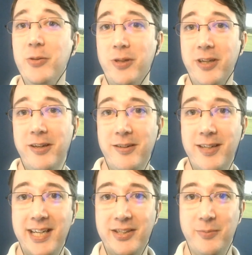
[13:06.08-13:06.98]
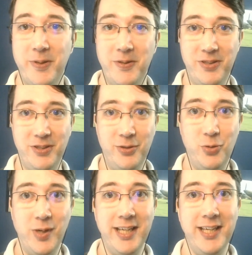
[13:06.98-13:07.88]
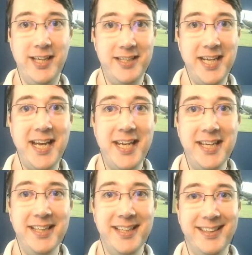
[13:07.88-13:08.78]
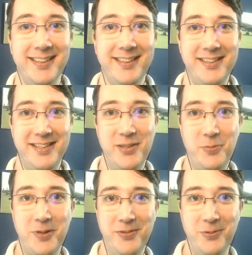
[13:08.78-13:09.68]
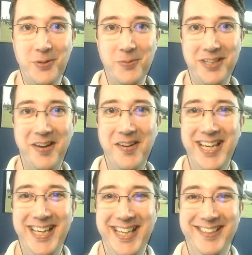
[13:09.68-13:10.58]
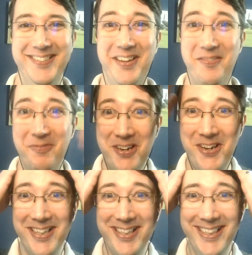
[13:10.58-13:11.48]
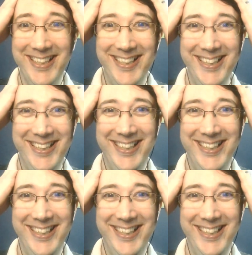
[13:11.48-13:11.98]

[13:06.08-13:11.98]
your car as opposed to drinking a day, because that's where oh. I thought it was going. I was like, what? No, it,